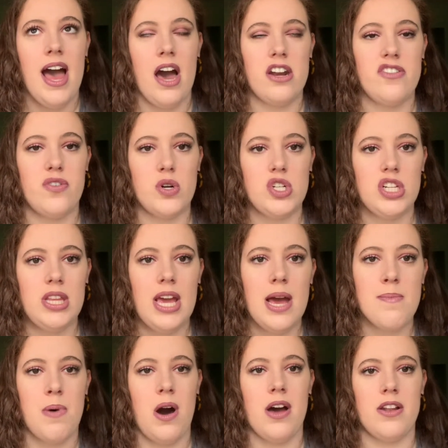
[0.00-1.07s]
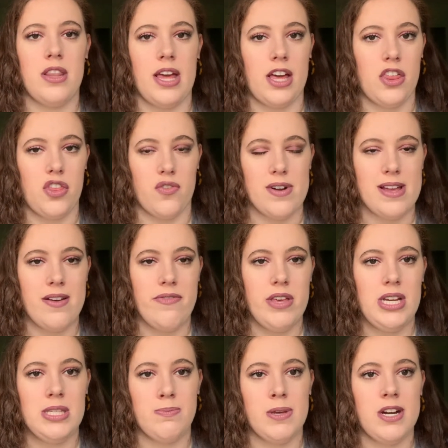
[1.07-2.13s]
Unfortunately, I bought like 3 of
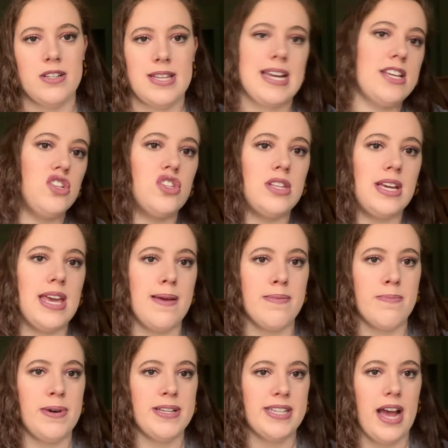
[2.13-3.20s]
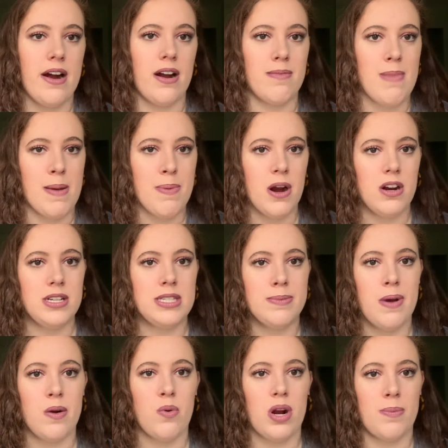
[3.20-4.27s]
these because I used to keep mascara in my purse,
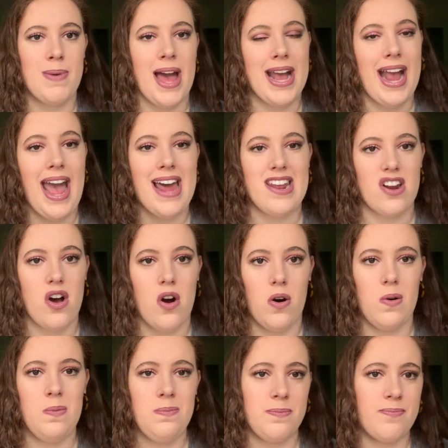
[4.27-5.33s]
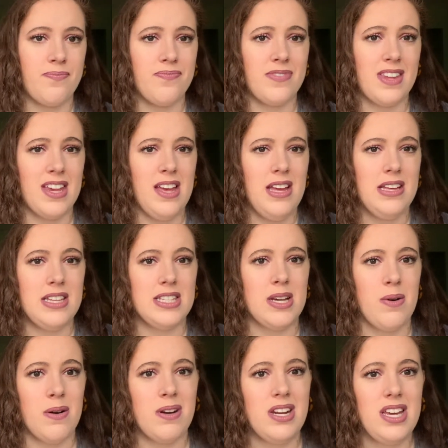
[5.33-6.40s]
my work bag, and at home.
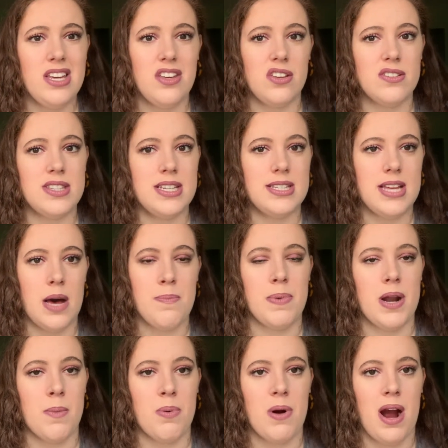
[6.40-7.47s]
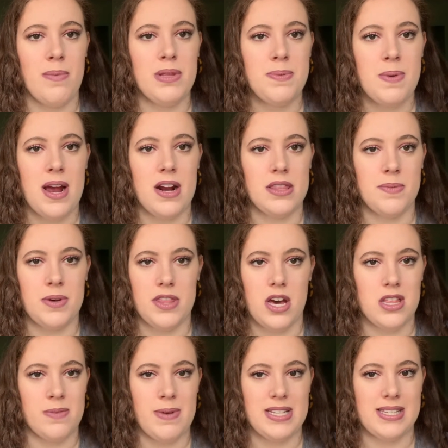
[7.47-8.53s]
So I'm going to use these up, but I'll probably pair them with
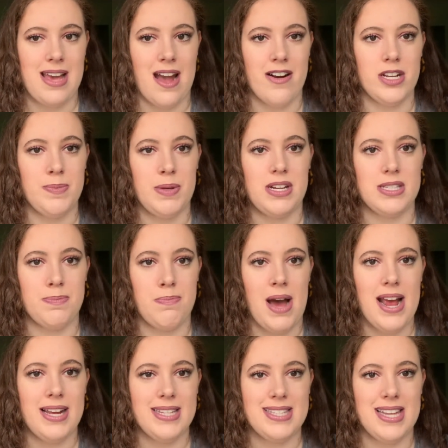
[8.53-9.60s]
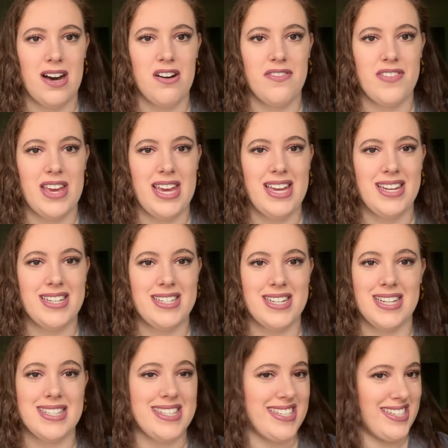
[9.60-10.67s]
other mascaras because by itself, it
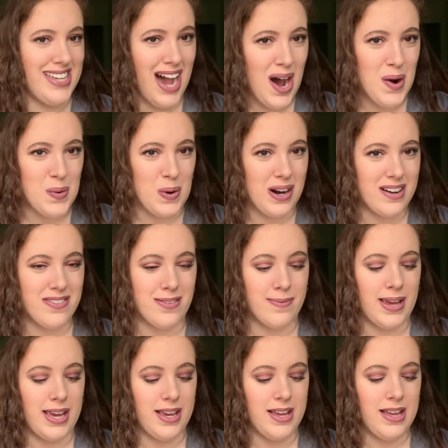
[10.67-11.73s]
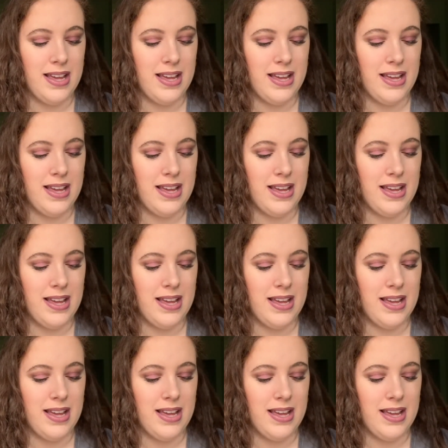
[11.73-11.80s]
does not work for me.